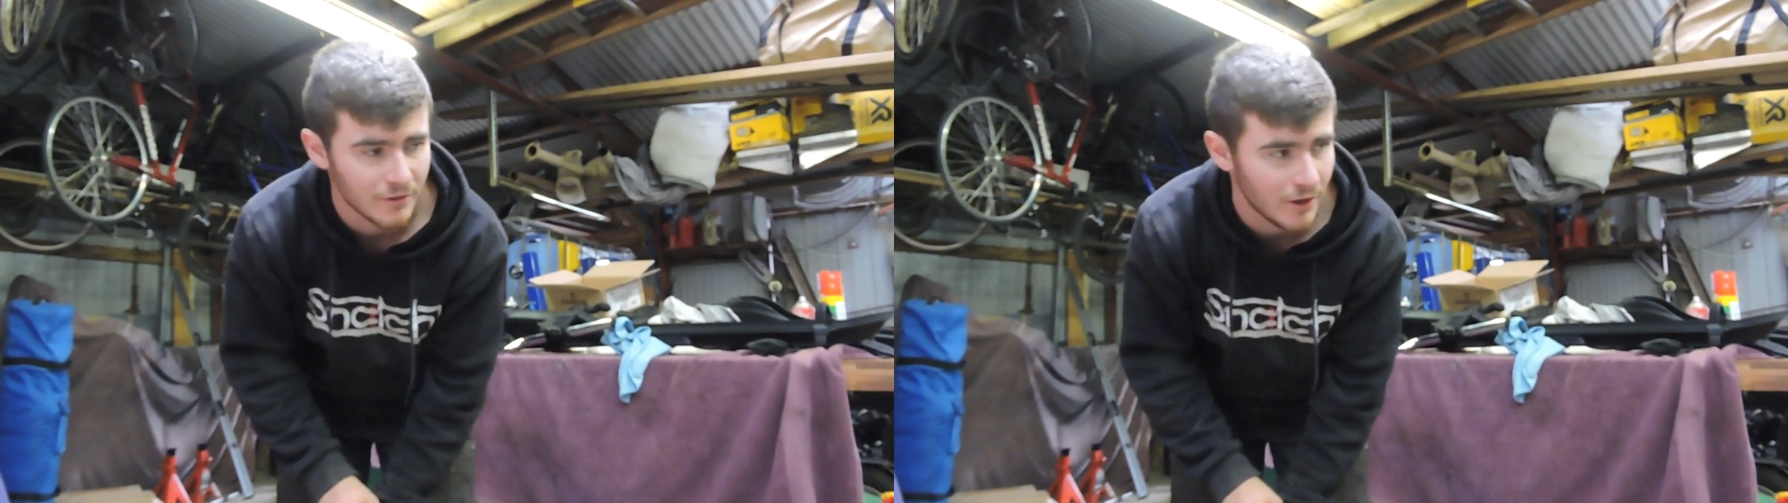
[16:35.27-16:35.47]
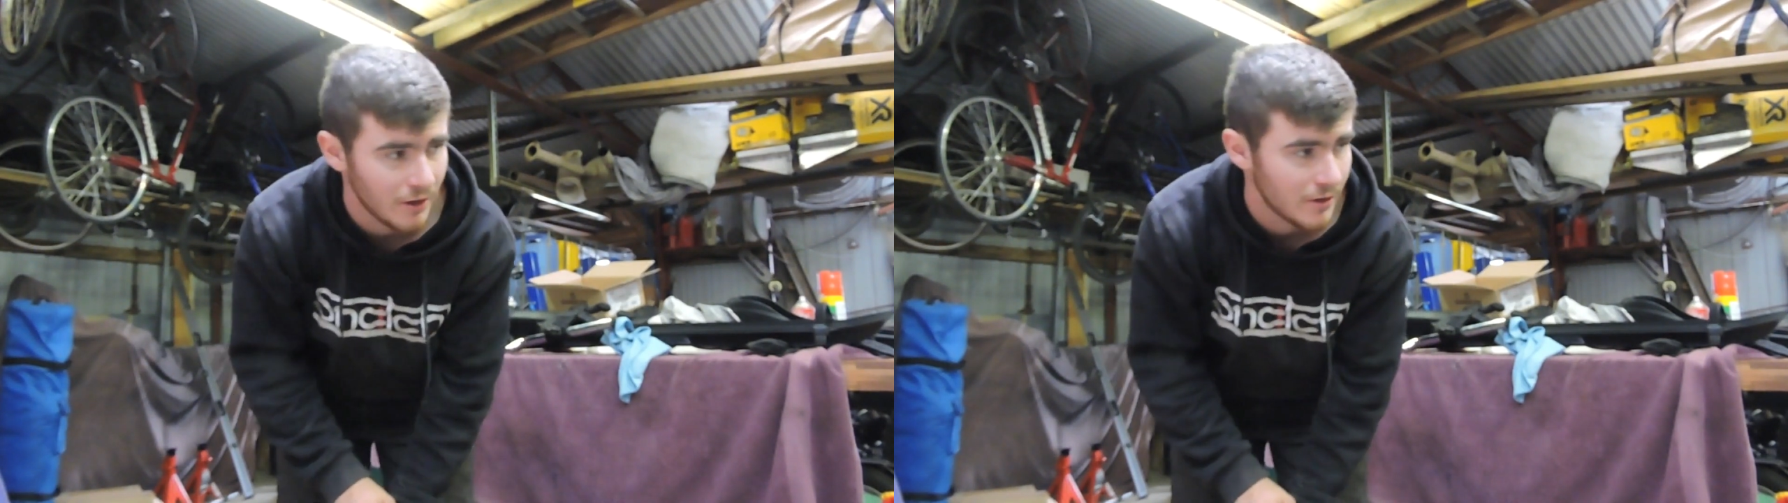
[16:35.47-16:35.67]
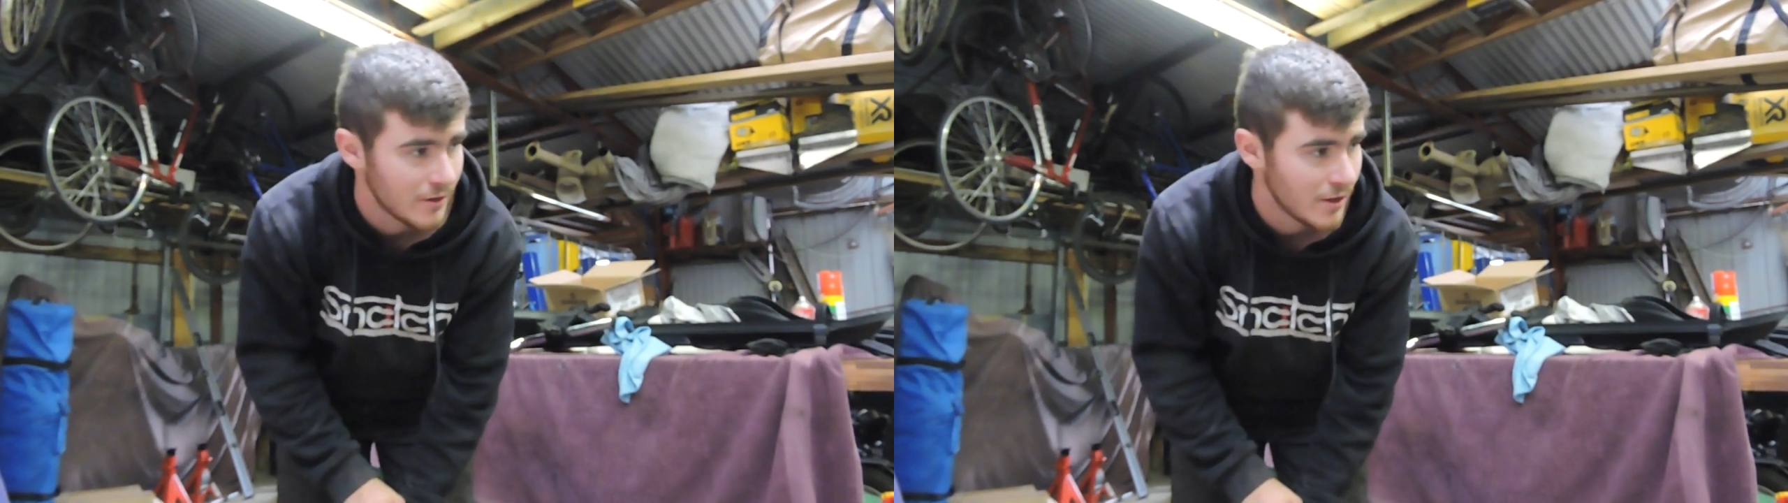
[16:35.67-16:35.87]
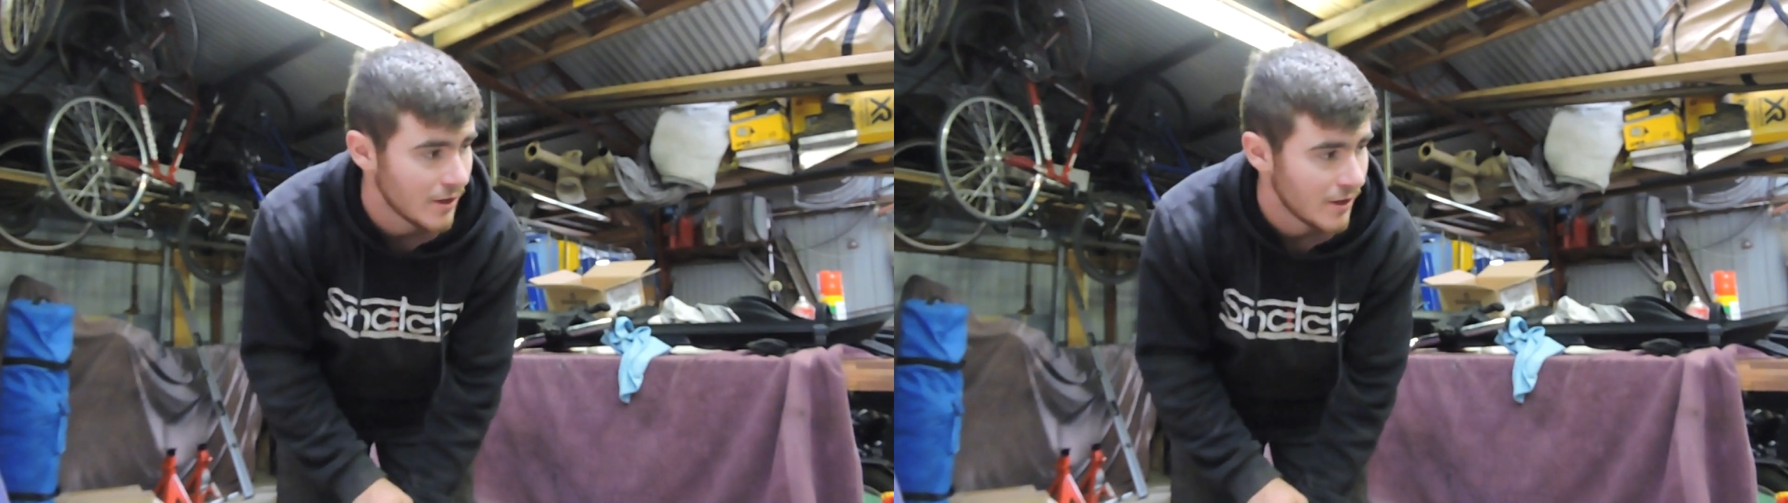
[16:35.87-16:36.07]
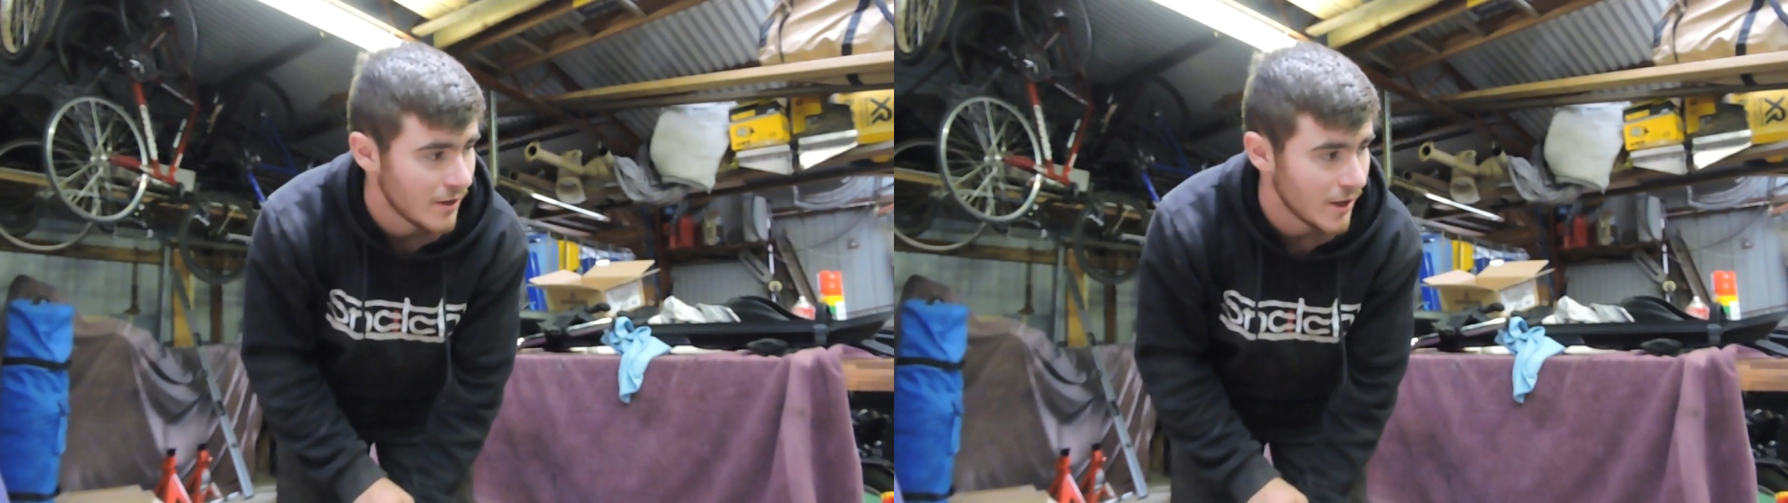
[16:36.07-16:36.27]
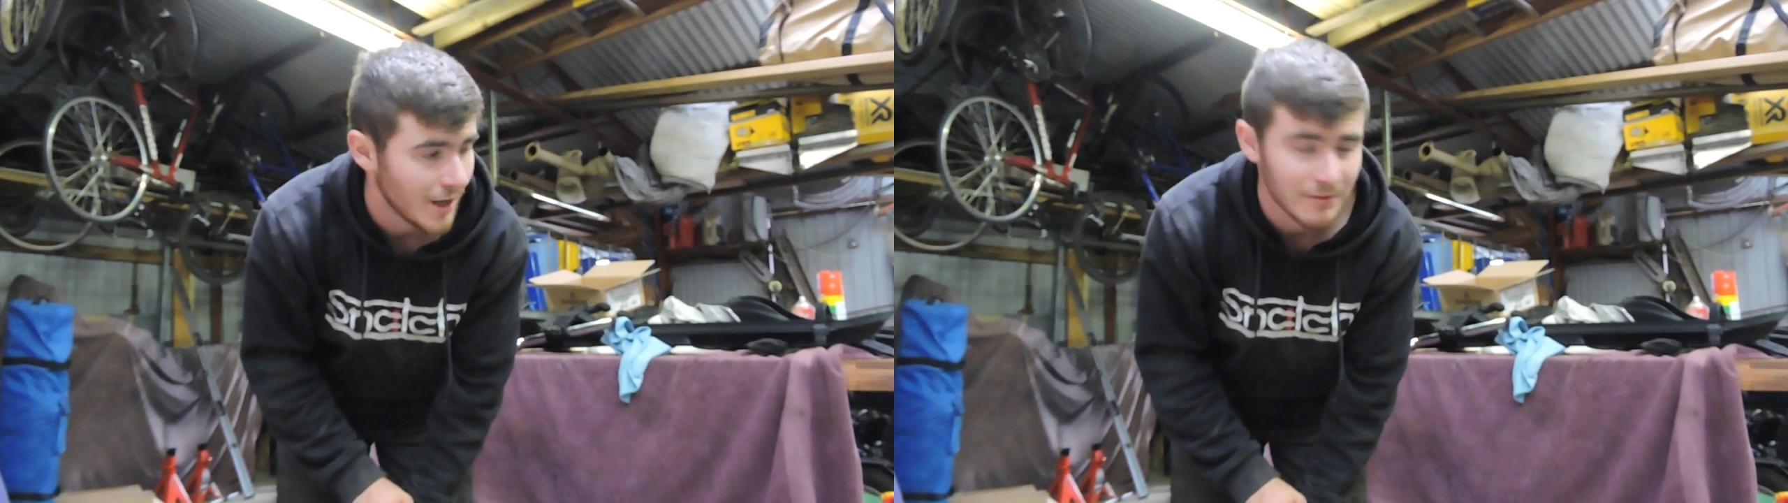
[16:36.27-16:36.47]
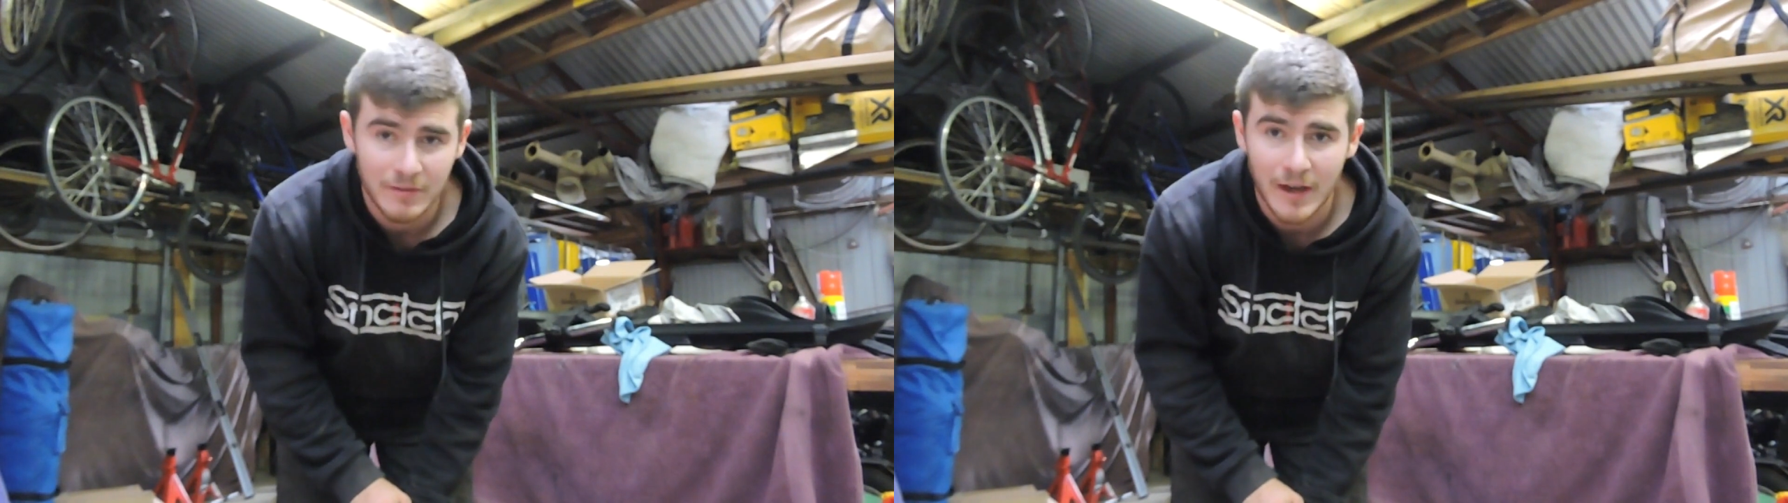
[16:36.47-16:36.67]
Oh, I've never